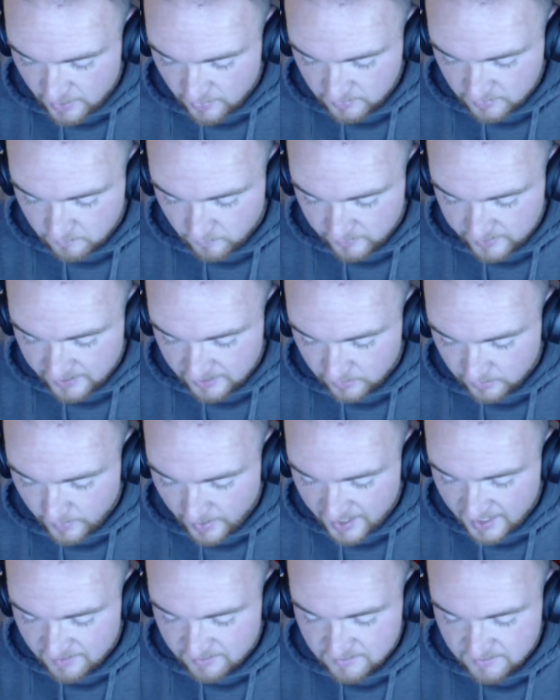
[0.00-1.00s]
Eric Moriello
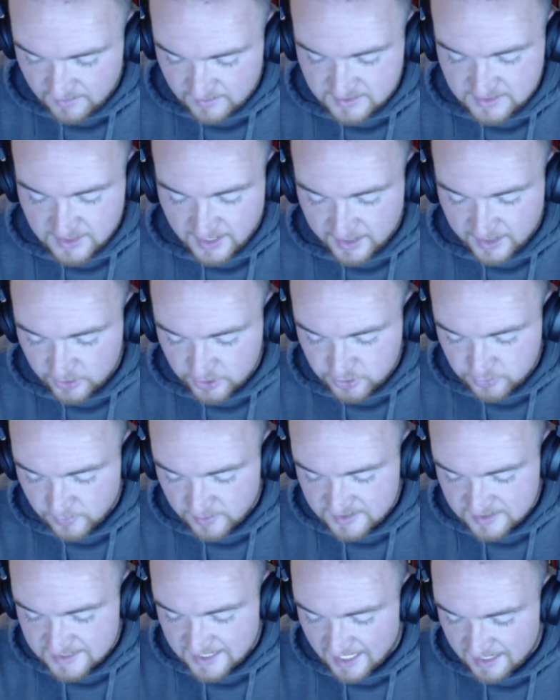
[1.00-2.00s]
eighth. Tyler
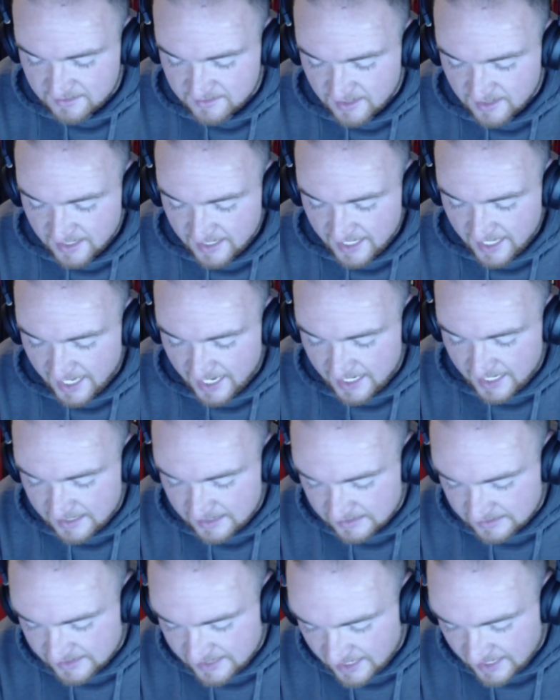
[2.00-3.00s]
Truex ninth.
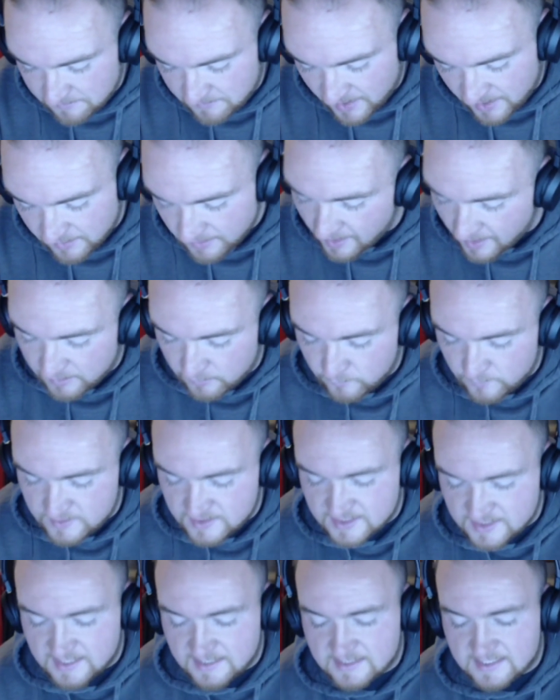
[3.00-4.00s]
And Ken Matlock
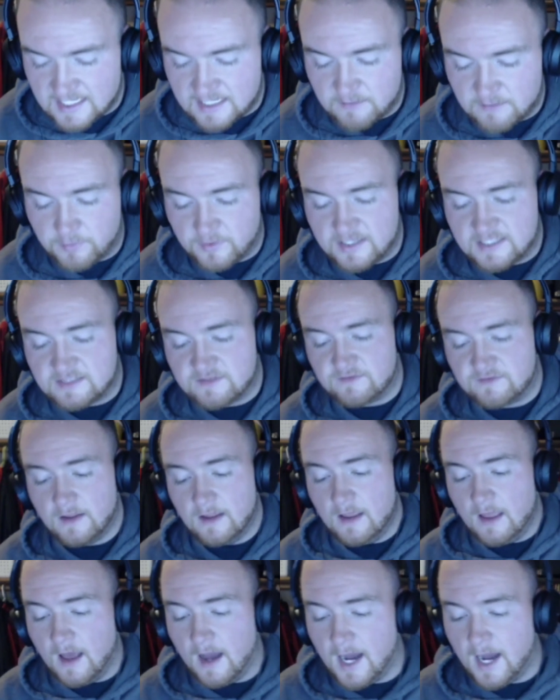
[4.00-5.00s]
was in 10th place.
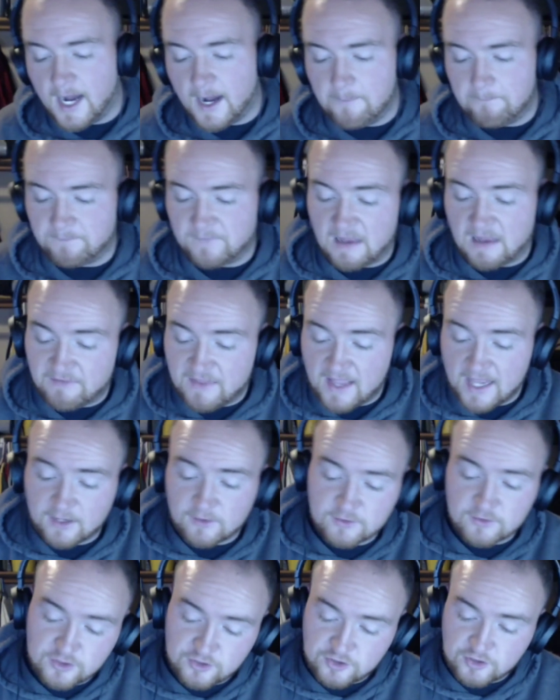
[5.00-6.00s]
If that
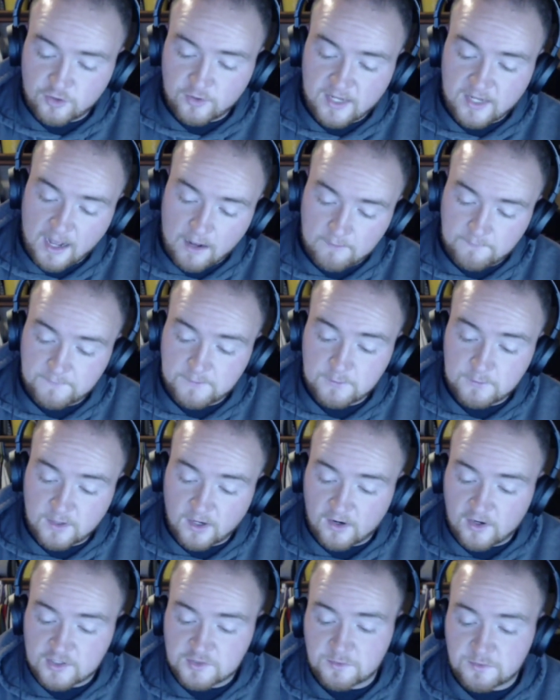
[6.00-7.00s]
goes to show you how few
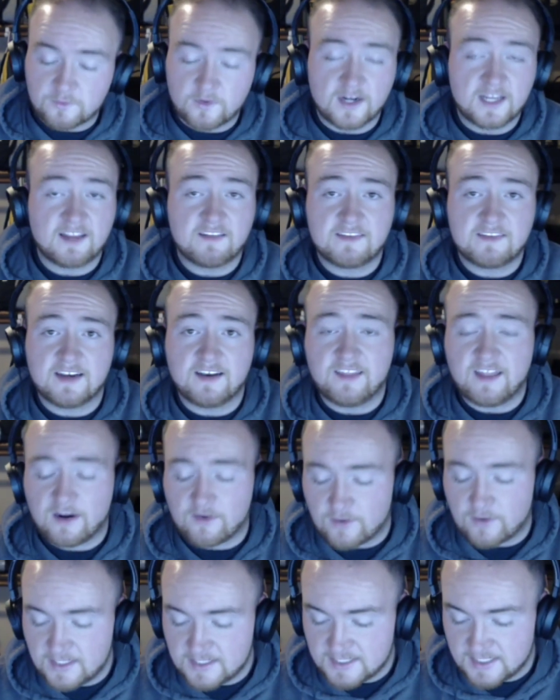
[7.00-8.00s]
cars were running at the end of
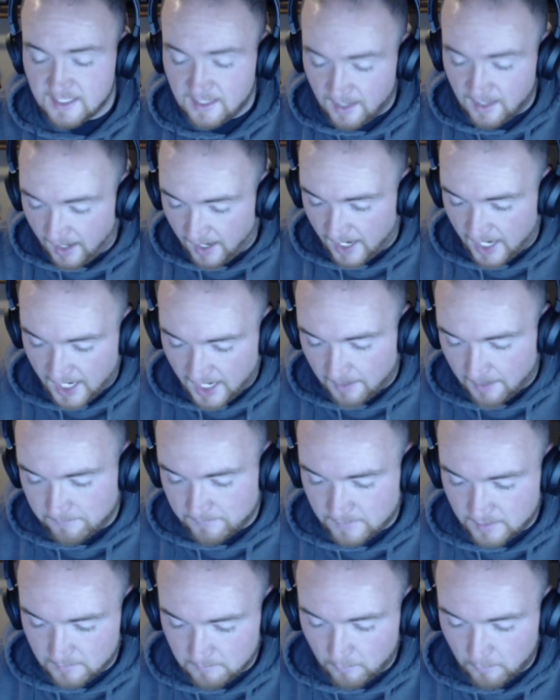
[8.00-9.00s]
that race,
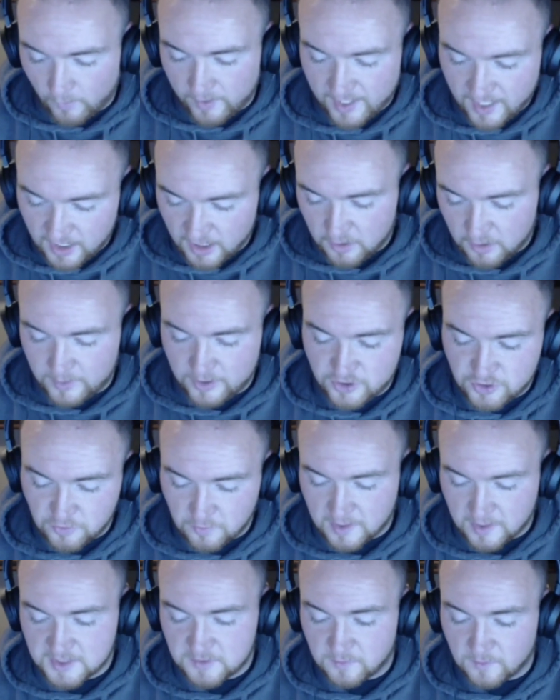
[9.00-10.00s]
Moriello and
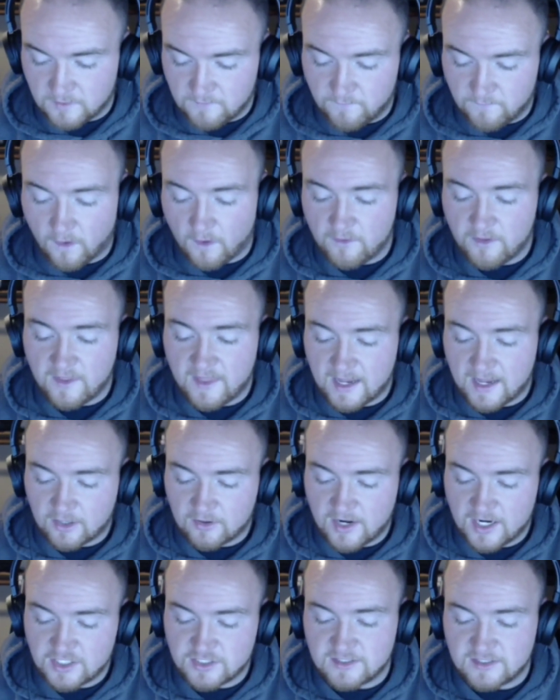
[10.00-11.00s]
Truex were involved in that
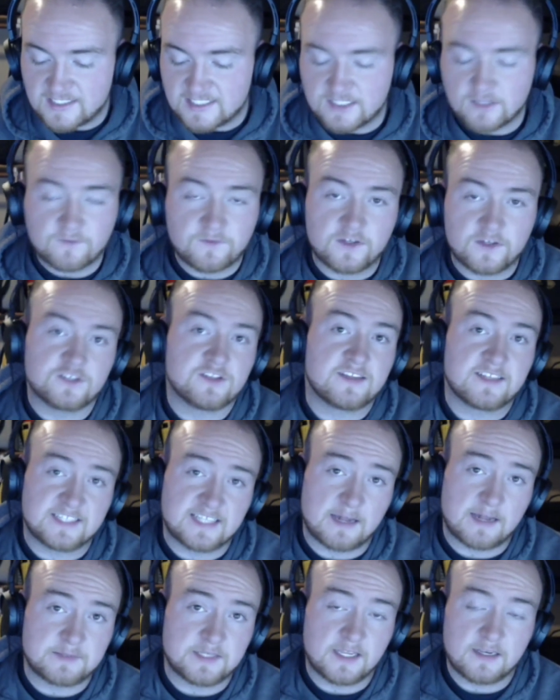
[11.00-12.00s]
crash, and they still finished in the
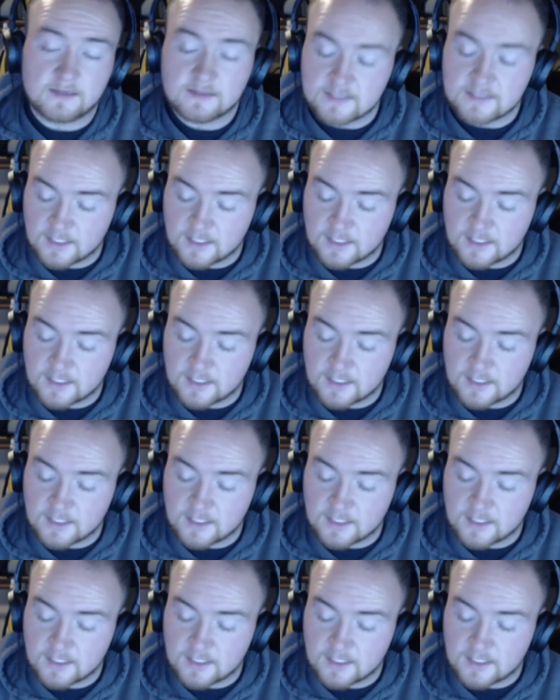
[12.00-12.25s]
top 10.